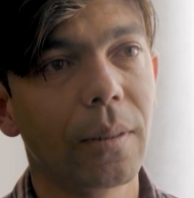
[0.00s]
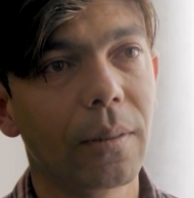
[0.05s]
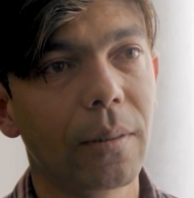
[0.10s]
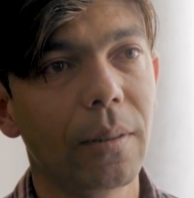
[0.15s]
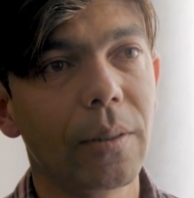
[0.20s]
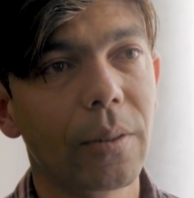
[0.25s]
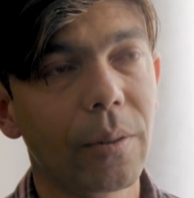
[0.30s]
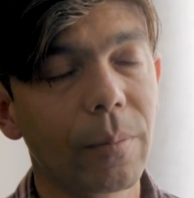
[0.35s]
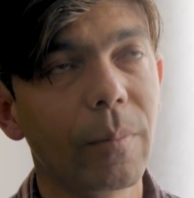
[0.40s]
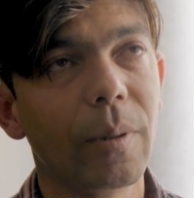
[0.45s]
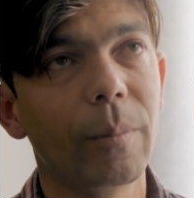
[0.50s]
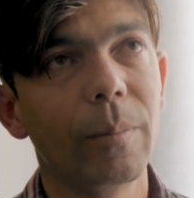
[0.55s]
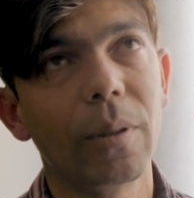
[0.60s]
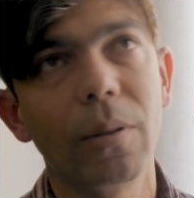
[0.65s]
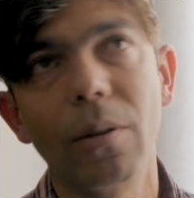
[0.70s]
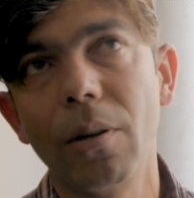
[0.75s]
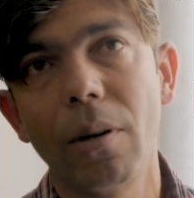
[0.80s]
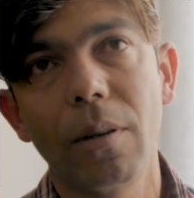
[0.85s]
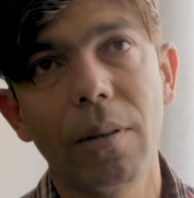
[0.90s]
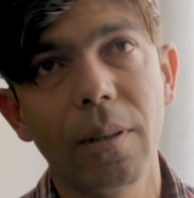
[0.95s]
At least maybe
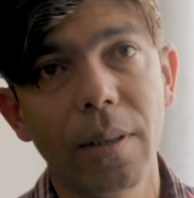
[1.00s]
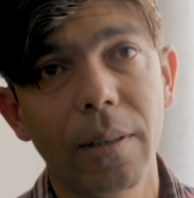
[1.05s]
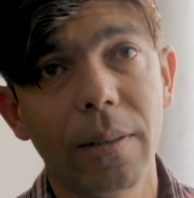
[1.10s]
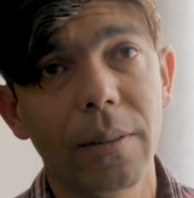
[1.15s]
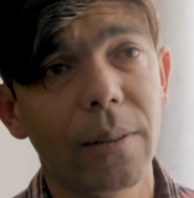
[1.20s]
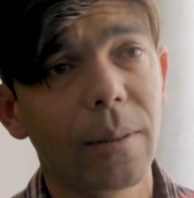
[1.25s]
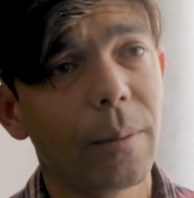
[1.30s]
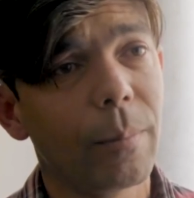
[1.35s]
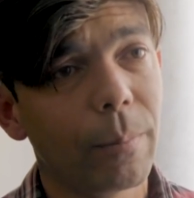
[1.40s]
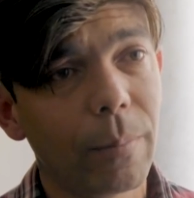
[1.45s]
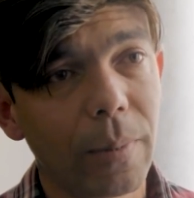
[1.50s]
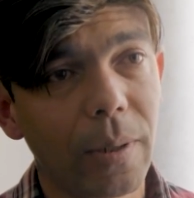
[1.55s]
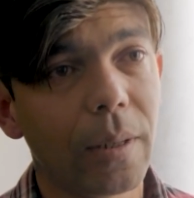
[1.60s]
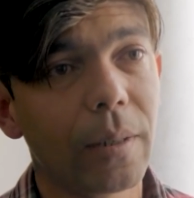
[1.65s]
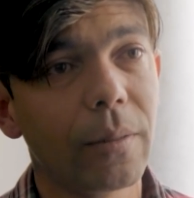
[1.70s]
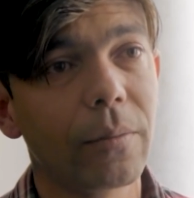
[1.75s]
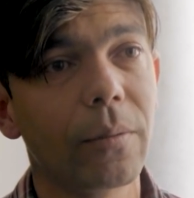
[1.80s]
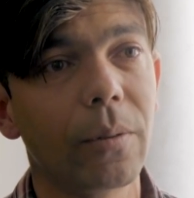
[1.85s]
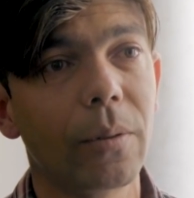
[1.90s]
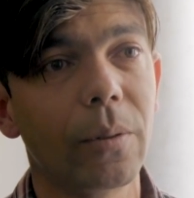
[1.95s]
God has some
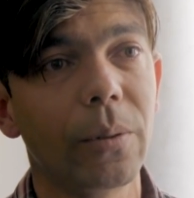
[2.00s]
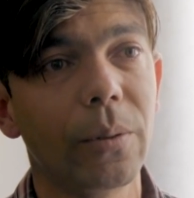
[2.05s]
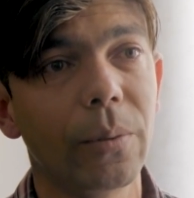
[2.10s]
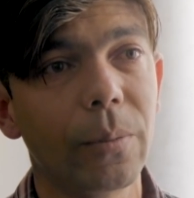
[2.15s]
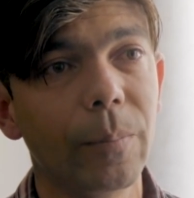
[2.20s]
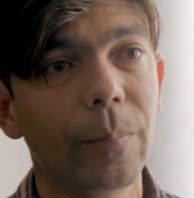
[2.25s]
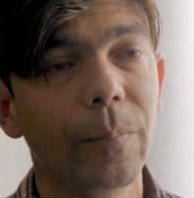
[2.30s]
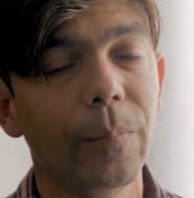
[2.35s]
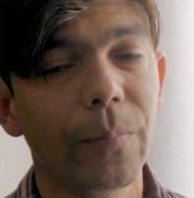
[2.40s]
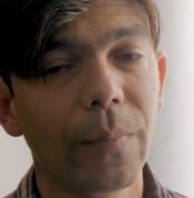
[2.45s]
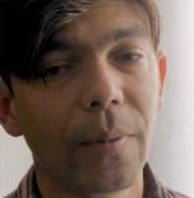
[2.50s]
plan for you.